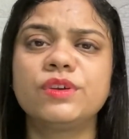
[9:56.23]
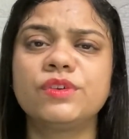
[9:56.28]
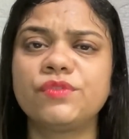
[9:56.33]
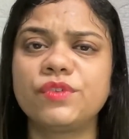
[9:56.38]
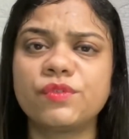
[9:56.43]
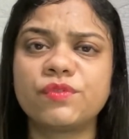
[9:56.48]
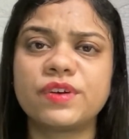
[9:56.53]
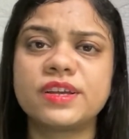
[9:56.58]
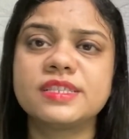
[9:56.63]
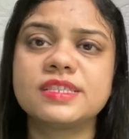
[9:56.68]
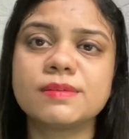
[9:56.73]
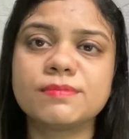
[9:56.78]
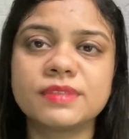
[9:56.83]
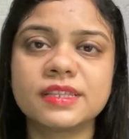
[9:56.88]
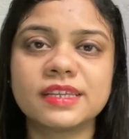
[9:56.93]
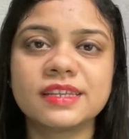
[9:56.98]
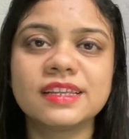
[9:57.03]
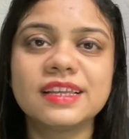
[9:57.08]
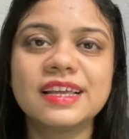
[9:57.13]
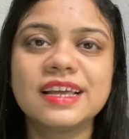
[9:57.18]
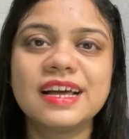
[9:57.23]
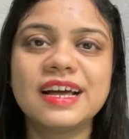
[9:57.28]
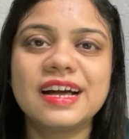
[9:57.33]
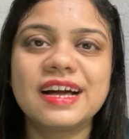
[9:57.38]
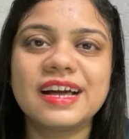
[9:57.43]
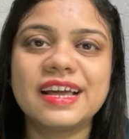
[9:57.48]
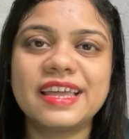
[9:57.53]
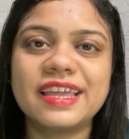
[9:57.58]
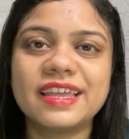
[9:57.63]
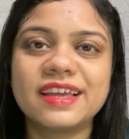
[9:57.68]
If you find something
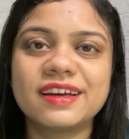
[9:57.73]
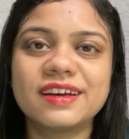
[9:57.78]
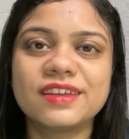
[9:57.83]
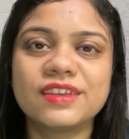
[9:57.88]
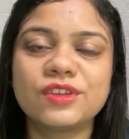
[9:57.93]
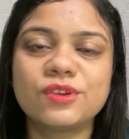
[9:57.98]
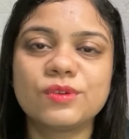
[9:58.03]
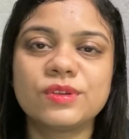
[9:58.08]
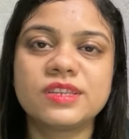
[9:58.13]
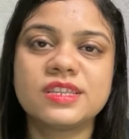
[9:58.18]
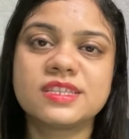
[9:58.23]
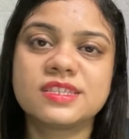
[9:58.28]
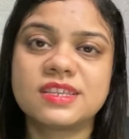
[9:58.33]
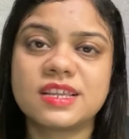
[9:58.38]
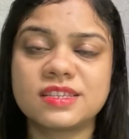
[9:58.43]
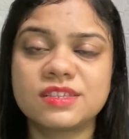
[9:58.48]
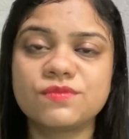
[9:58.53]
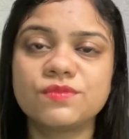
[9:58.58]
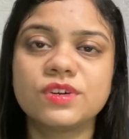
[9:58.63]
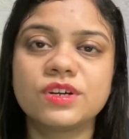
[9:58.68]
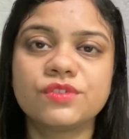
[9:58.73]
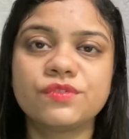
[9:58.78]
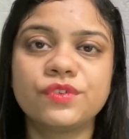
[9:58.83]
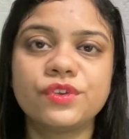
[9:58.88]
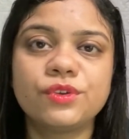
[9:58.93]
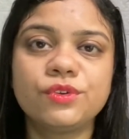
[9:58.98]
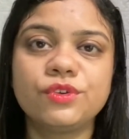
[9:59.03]
this doesn't work for you,